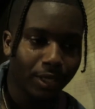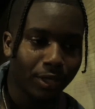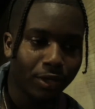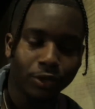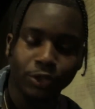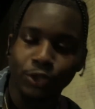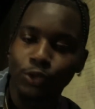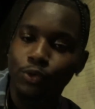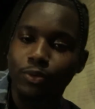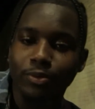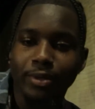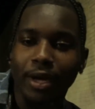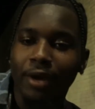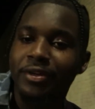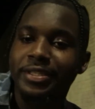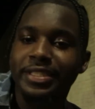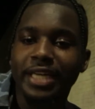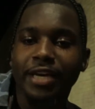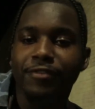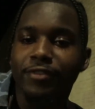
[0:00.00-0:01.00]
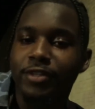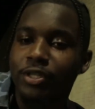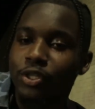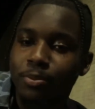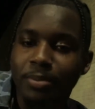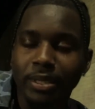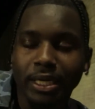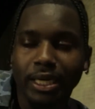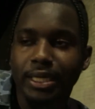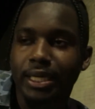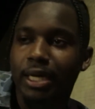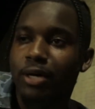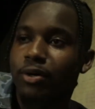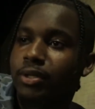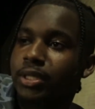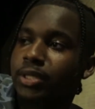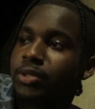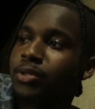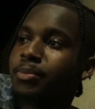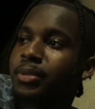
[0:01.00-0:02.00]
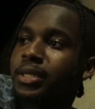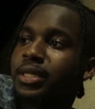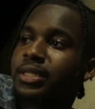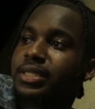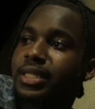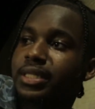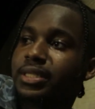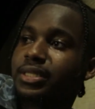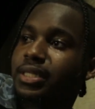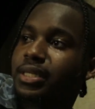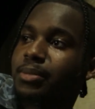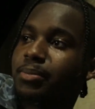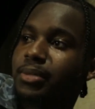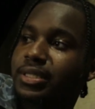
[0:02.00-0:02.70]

you know, do everything for a little bit of clout, a little bit of attention.